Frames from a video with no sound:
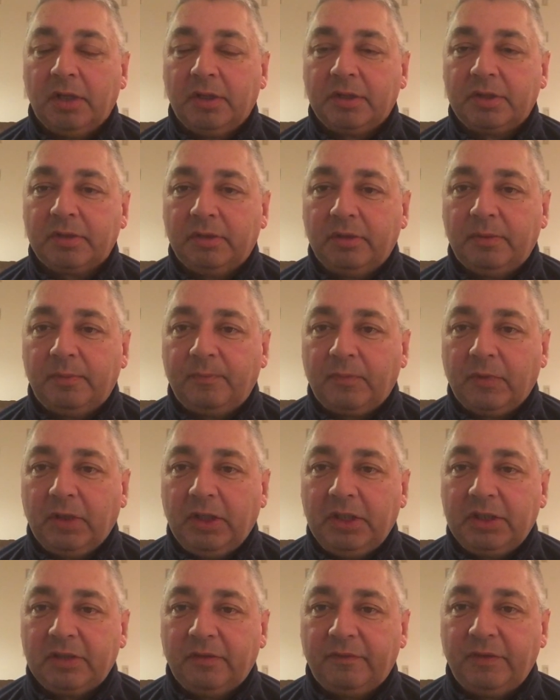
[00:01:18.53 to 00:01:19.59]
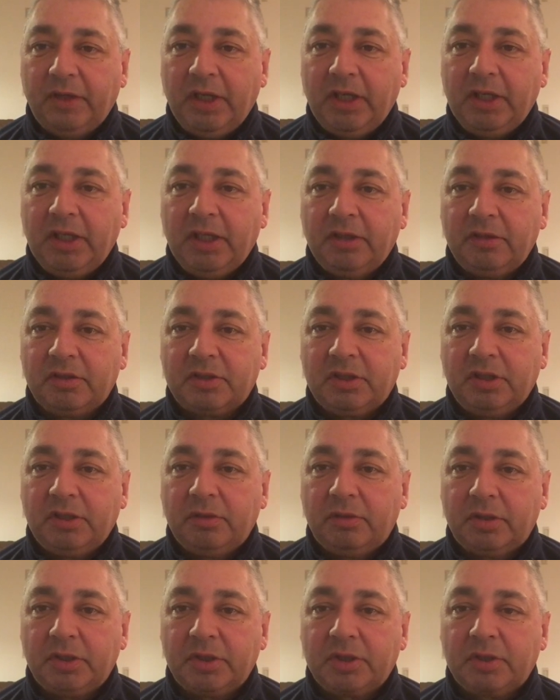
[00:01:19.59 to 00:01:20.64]
So he's a very interesting
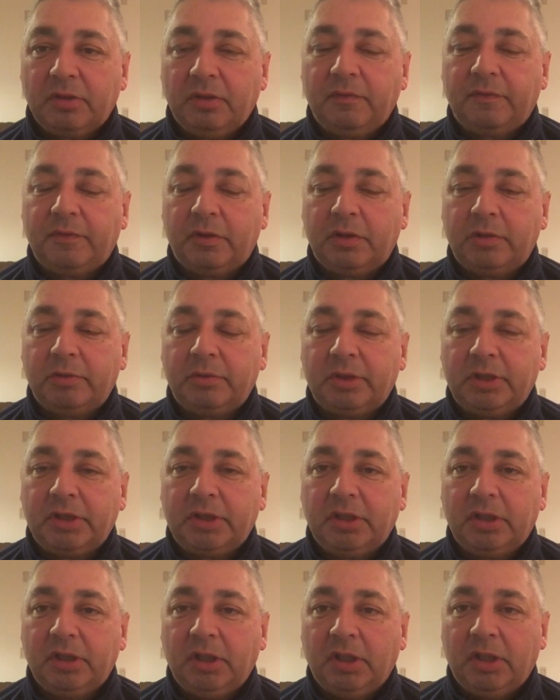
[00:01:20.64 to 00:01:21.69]
horse going forward.